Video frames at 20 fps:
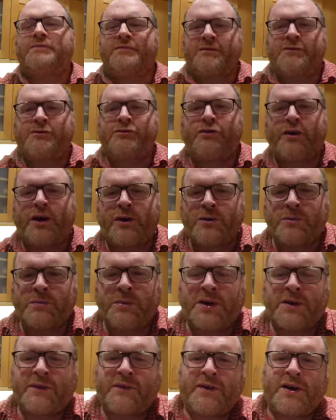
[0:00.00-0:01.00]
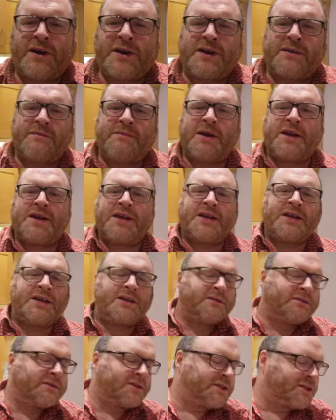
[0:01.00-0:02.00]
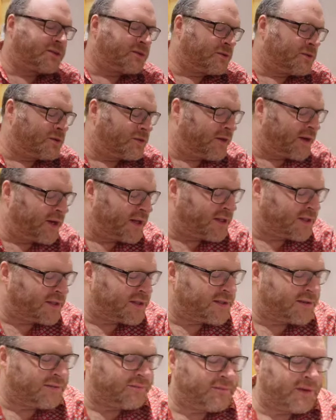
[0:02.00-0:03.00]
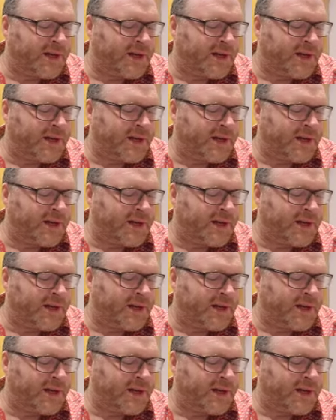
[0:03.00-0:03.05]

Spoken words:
trope you find in many stories,